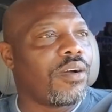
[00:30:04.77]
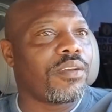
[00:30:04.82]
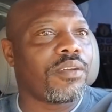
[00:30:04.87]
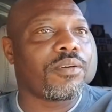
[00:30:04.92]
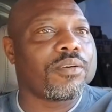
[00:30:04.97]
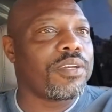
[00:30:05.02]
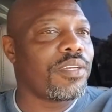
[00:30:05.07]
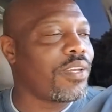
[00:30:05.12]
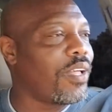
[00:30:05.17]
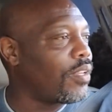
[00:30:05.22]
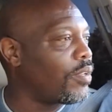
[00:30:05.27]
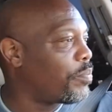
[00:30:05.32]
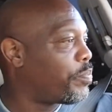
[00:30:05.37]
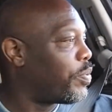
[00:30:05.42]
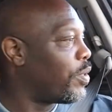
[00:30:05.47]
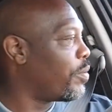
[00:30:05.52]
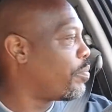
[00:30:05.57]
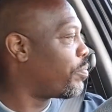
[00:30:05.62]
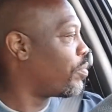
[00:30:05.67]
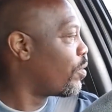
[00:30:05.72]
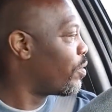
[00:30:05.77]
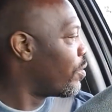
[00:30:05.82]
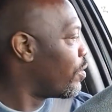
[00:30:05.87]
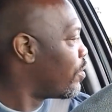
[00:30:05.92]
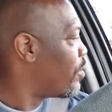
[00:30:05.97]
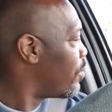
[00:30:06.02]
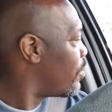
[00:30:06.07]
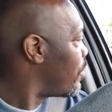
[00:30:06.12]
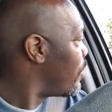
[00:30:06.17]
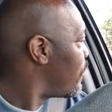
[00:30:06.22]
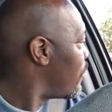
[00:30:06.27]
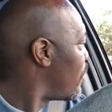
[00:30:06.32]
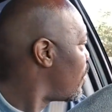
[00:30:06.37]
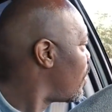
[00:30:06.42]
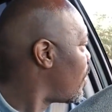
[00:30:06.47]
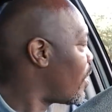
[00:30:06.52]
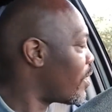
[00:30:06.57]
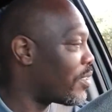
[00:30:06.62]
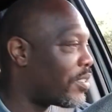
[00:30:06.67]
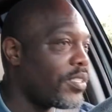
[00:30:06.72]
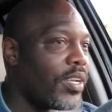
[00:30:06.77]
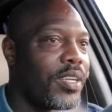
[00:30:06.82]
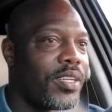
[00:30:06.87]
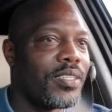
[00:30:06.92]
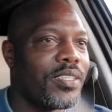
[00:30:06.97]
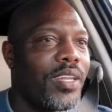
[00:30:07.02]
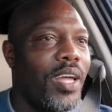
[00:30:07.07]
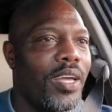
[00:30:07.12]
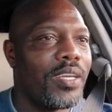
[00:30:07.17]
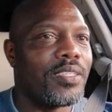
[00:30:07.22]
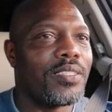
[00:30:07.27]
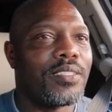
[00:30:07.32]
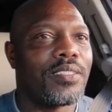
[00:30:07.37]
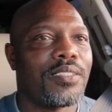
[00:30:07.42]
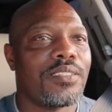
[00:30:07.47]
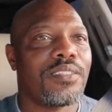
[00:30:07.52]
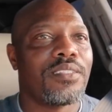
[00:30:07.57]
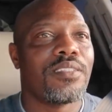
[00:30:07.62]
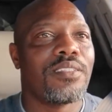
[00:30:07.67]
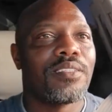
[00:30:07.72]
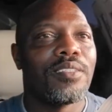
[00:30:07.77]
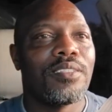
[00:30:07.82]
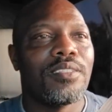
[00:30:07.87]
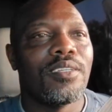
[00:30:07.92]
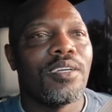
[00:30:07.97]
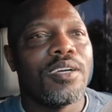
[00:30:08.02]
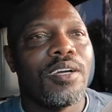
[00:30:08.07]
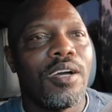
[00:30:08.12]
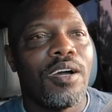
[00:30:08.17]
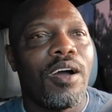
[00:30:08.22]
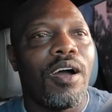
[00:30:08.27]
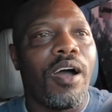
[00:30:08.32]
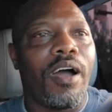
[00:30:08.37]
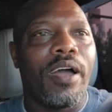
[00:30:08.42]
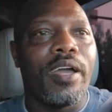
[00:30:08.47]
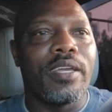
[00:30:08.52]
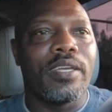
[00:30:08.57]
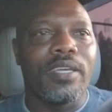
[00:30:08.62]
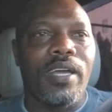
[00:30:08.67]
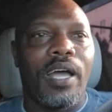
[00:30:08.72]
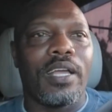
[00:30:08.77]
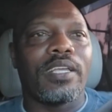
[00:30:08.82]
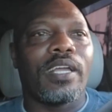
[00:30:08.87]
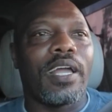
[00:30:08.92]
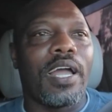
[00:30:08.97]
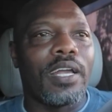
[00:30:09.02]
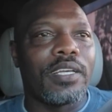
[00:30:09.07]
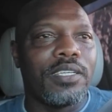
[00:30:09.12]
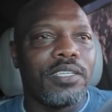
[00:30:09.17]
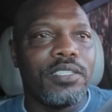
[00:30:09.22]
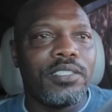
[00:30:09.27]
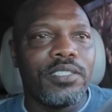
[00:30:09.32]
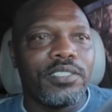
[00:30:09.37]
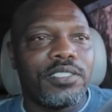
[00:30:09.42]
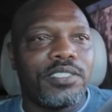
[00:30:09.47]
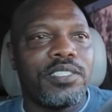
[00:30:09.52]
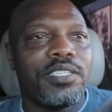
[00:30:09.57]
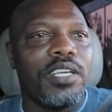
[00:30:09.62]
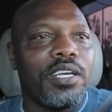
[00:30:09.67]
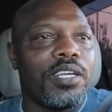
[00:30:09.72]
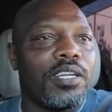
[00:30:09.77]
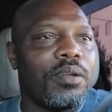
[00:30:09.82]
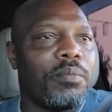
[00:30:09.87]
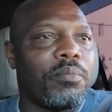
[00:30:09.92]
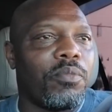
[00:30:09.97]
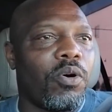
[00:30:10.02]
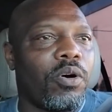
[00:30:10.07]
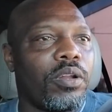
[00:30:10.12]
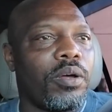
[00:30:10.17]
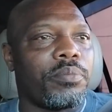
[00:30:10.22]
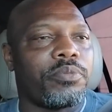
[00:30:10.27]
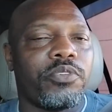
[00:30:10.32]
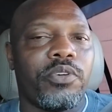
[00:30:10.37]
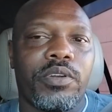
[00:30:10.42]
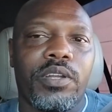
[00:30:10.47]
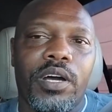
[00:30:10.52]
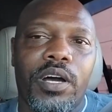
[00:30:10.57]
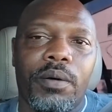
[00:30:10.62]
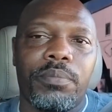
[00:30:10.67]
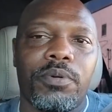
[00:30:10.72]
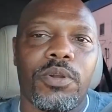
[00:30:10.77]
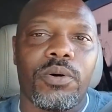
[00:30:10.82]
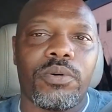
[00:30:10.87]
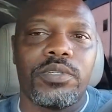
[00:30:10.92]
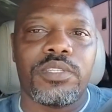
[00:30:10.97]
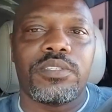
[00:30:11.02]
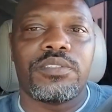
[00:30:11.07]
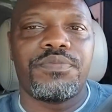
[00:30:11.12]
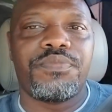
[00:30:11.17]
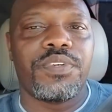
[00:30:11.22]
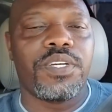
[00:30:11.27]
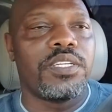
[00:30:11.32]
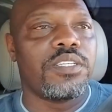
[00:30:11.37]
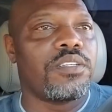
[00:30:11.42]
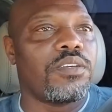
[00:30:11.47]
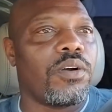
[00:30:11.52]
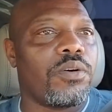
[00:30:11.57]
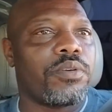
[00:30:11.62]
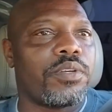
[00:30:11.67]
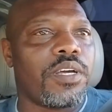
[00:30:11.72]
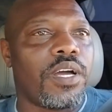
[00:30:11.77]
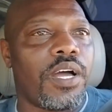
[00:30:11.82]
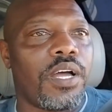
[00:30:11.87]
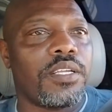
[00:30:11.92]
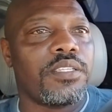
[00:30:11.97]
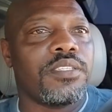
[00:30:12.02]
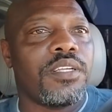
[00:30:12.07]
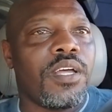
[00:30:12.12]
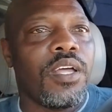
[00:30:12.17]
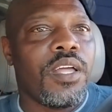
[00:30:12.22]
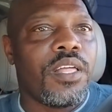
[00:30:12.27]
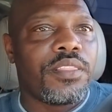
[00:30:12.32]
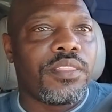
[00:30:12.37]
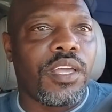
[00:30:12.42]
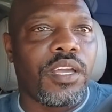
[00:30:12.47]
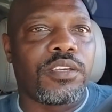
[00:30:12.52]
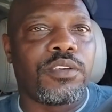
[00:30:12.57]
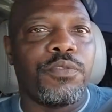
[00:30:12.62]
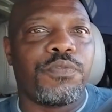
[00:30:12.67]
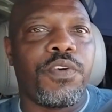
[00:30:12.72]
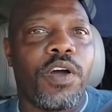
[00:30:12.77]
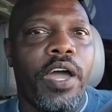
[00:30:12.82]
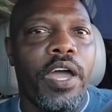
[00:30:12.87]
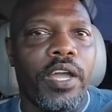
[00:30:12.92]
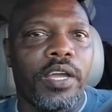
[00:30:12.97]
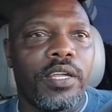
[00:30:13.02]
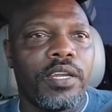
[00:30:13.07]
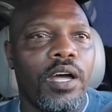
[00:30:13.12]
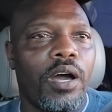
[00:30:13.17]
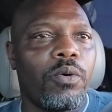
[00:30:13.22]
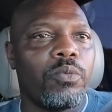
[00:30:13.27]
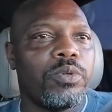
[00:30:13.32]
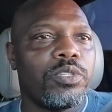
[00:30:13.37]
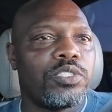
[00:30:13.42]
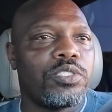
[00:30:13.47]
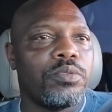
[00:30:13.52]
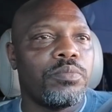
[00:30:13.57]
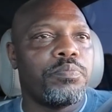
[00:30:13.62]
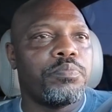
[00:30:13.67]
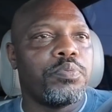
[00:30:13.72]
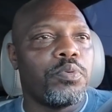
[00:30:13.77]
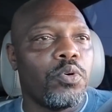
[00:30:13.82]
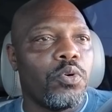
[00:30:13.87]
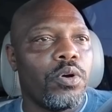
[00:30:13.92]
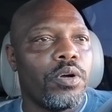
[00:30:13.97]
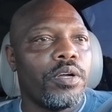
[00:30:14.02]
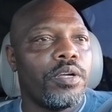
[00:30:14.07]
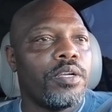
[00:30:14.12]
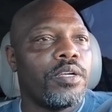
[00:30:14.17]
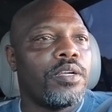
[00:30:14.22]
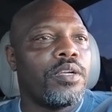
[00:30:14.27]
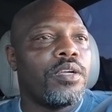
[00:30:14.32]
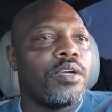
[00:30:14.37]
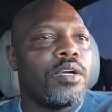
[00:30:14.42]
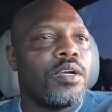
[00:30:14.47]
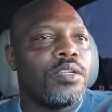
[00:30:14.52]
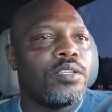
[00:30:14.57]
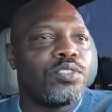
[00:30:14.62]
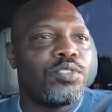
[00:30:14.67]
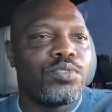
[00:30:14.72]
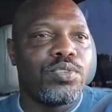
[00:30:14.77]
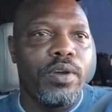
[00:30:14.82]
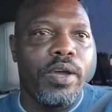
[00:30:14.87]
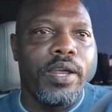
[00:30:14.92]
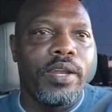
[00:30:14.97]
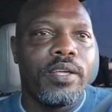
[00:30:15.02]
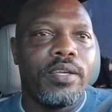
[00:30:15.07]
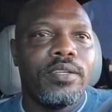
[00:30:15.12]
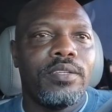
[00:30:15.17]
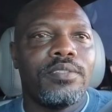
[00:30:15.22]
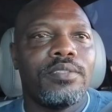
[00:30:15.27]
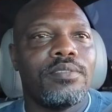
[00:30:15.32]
I got another pit bull. That sucker nice. All right, guys, I got to give you tea in the morning. I'm going to upload this video, guys. Thank you for hanging out with your boy, Tranny.